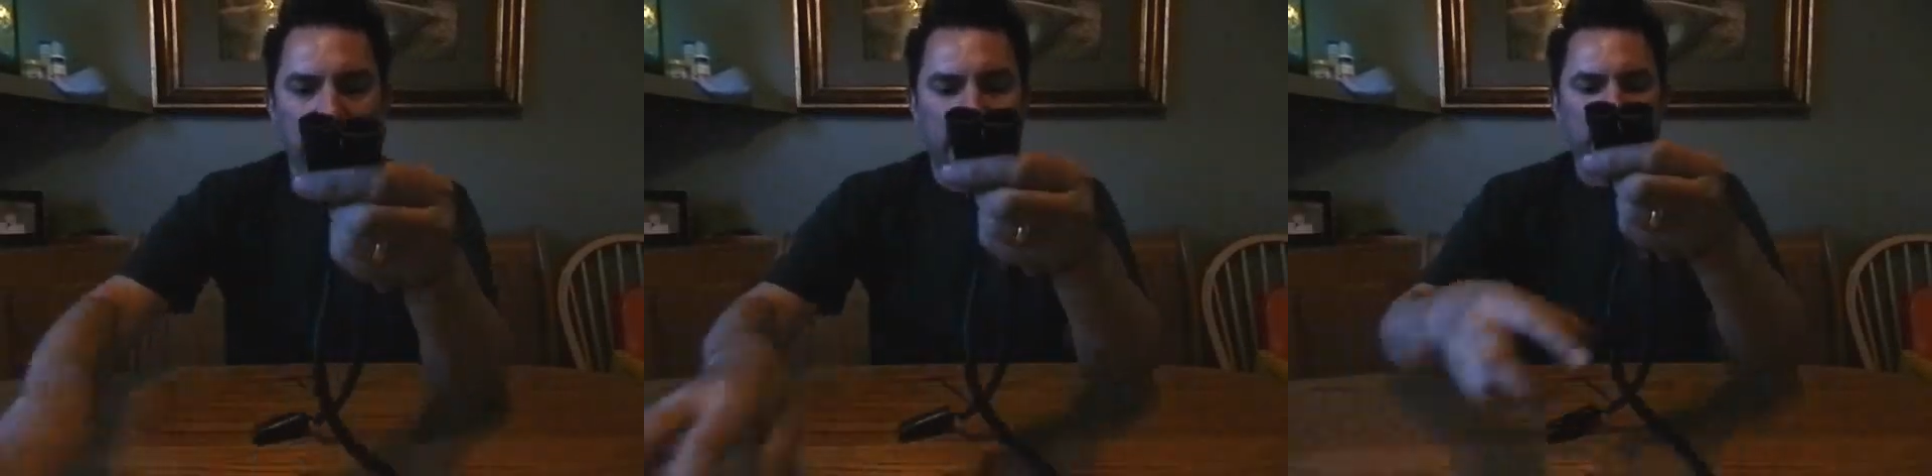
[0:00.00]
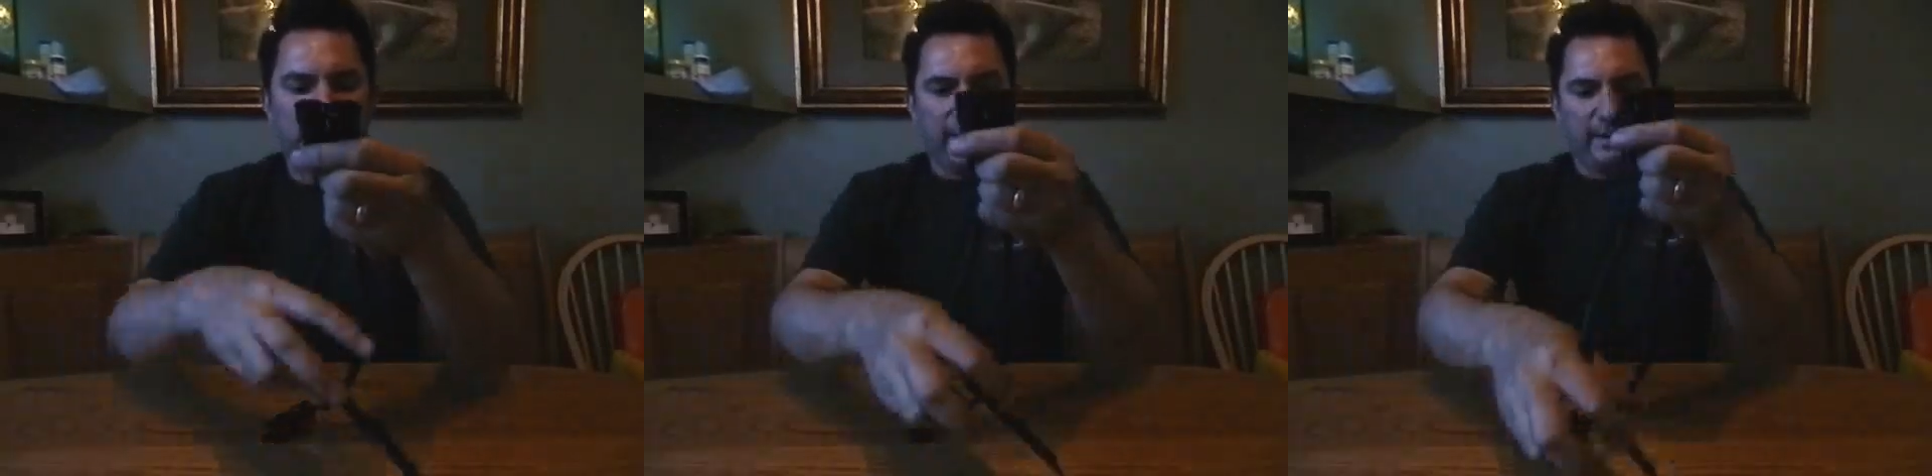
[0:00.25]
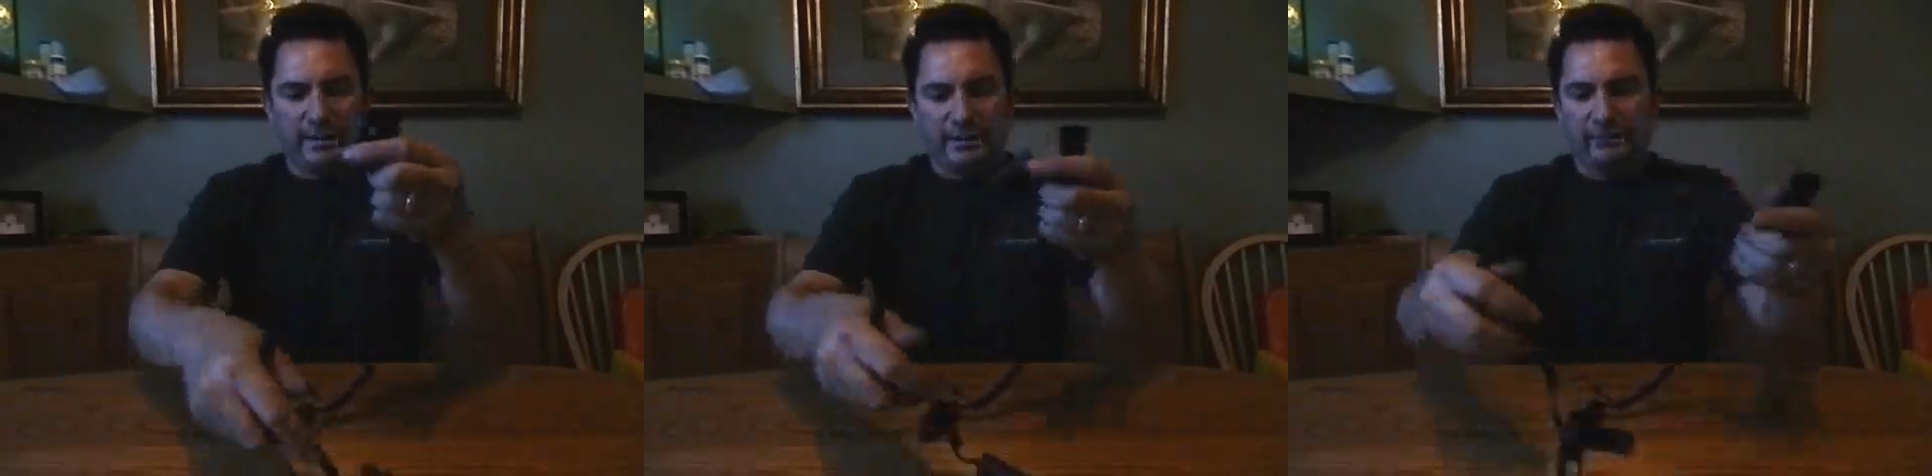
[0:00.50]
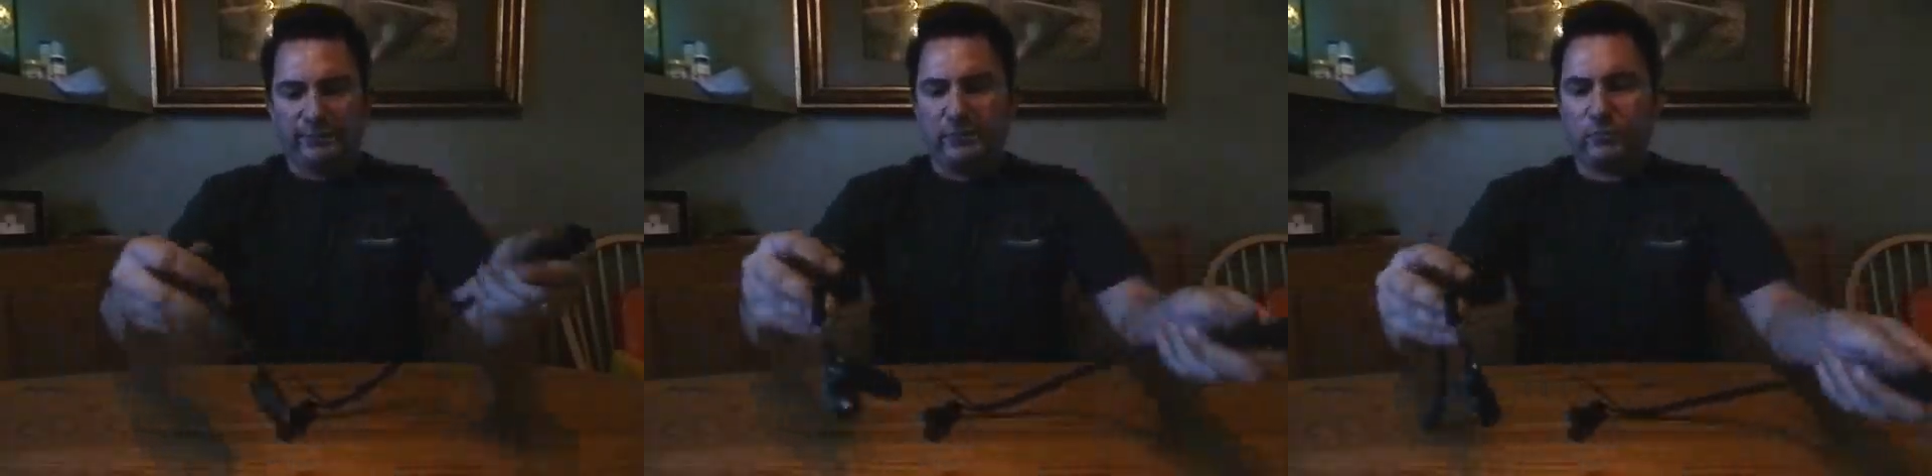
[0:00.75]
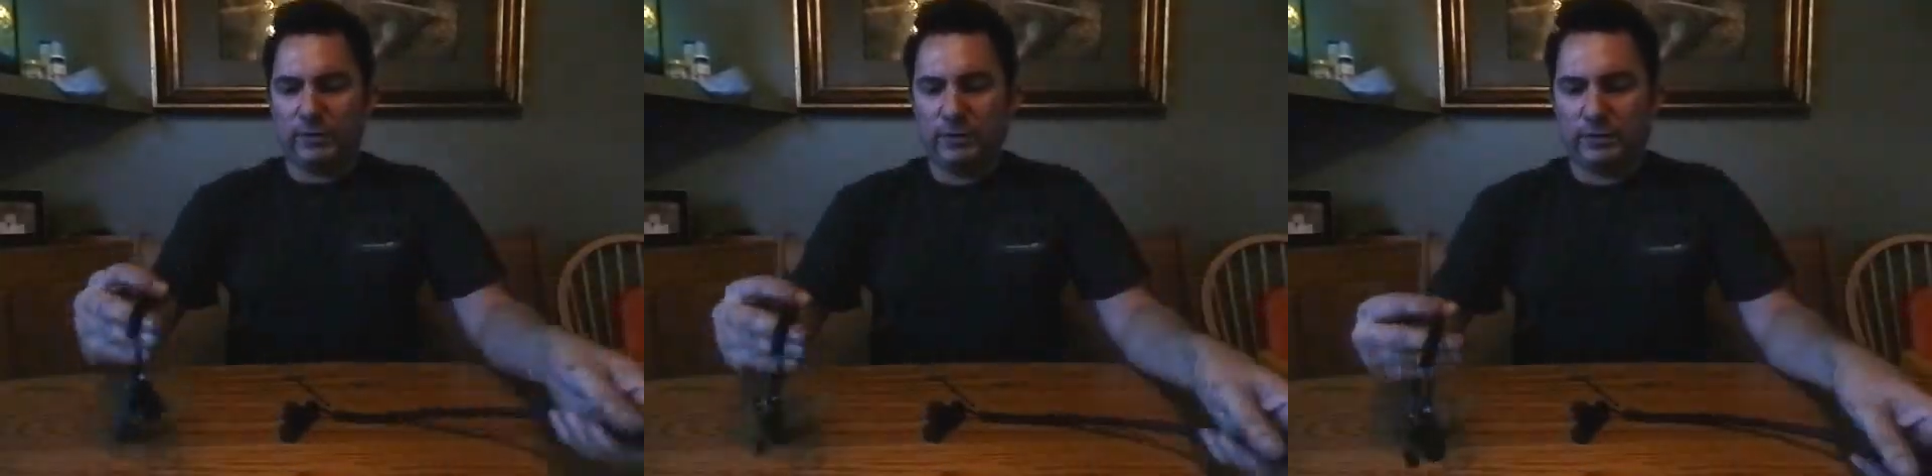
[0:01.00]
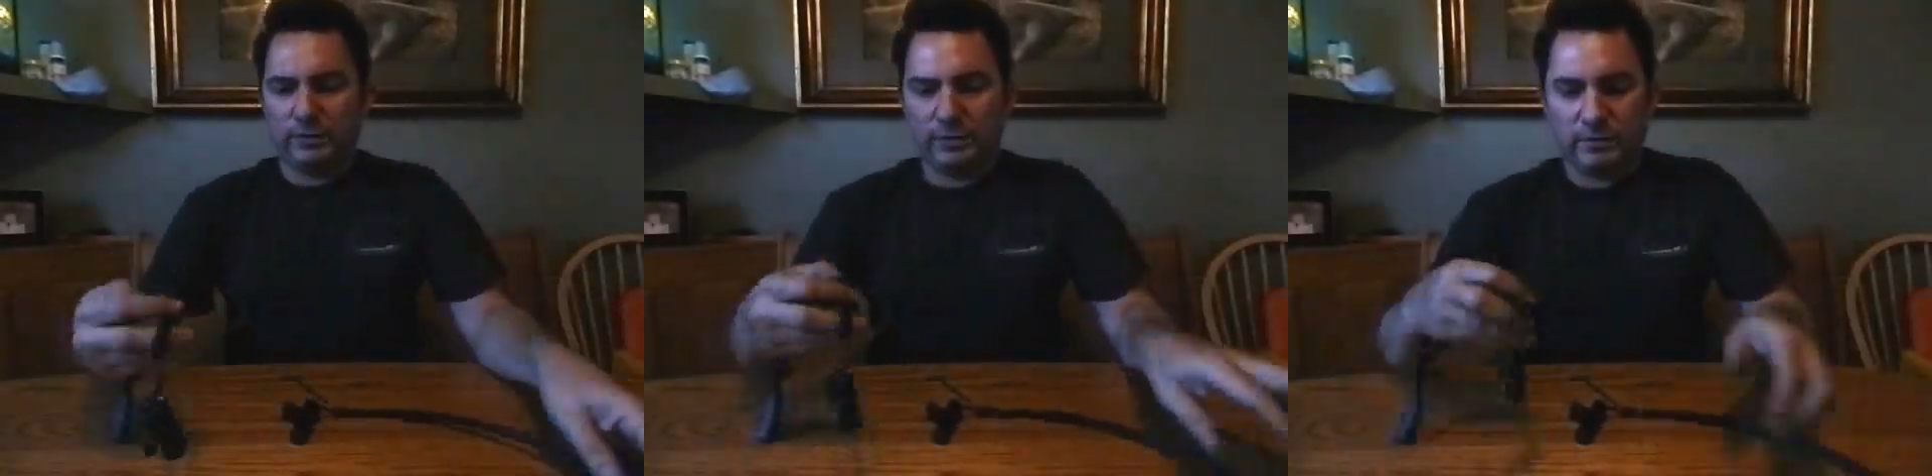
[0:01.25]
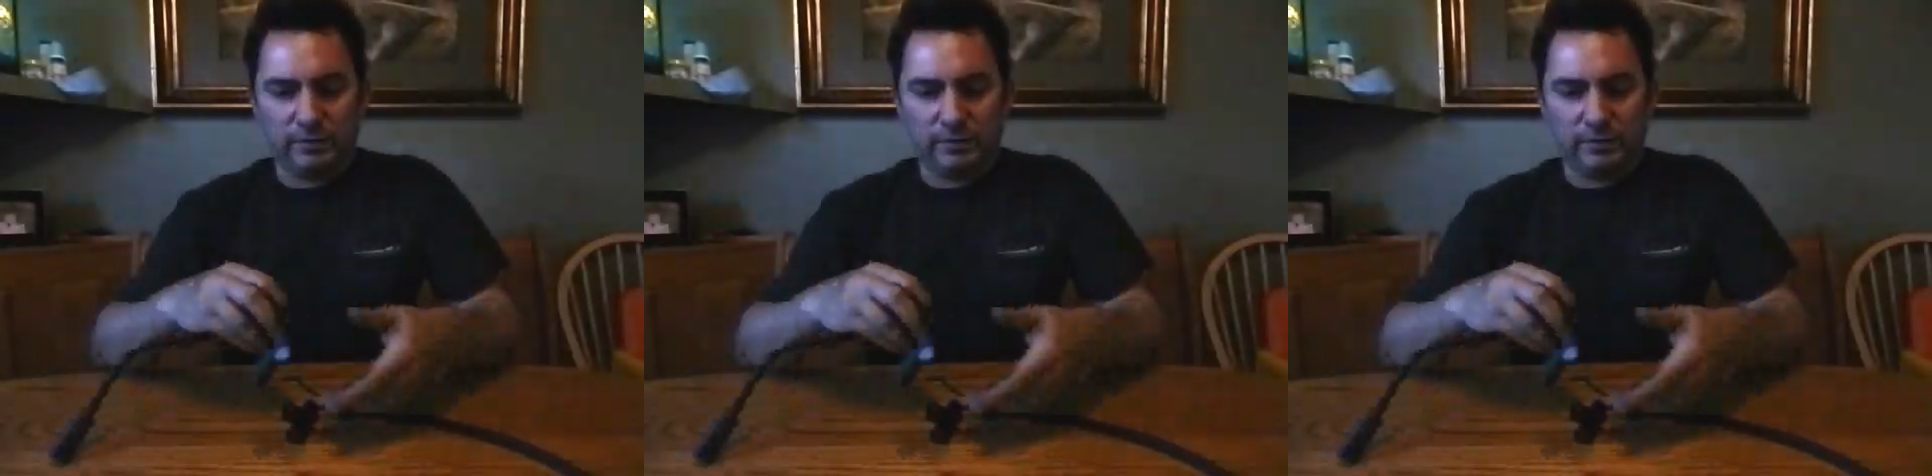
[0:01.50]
that if you run